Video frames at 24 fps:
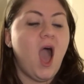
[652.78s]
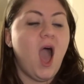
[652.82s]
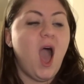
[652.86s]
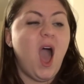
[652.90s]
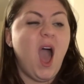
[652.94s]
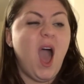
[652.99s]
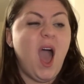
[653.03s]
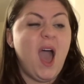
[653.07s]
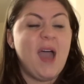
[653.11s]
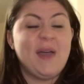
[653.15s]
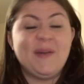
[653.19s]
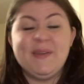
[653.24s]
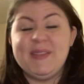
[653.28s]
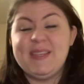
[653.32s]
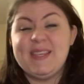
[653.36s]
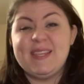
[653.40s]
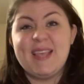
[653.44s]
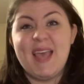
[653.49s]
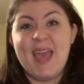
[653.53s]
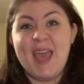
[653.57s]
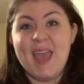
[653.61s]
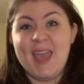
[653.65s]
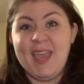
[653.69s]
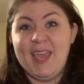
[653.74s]
I would
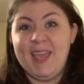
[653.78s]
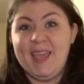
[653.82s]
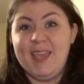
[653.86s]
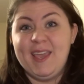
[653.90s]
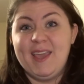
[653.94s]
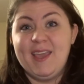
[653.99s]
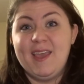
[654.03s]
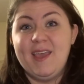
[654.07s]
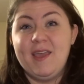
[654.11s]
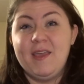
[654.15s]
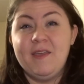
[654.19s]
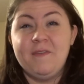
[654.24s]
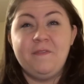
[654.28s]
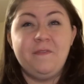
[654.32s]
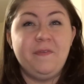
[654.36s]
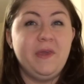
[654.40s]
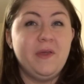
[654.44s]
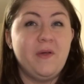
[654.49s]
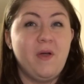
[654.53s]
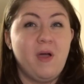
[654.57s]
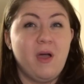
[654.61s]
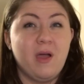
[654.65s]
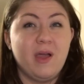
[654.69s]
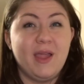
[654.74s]
say if
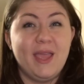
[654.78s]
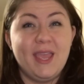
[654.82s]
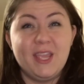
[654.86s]
you are